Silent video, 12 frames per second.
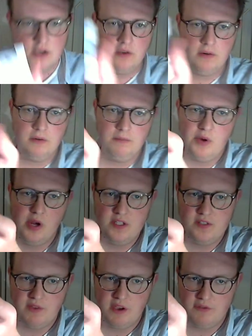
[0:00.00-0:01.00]
current
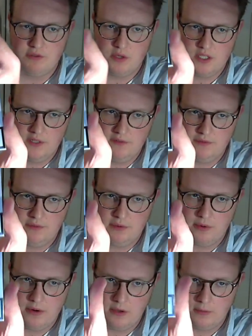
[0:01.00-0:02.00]
price 5.20
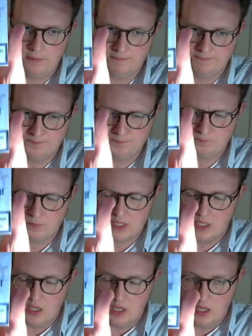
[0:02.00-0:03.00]
for
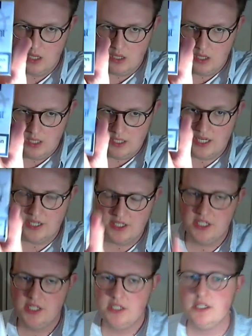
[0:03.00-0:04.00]

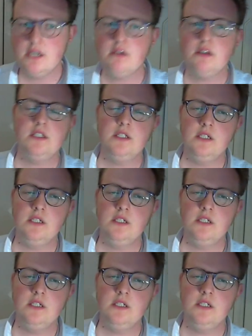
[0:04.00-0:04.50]
19 cigarettes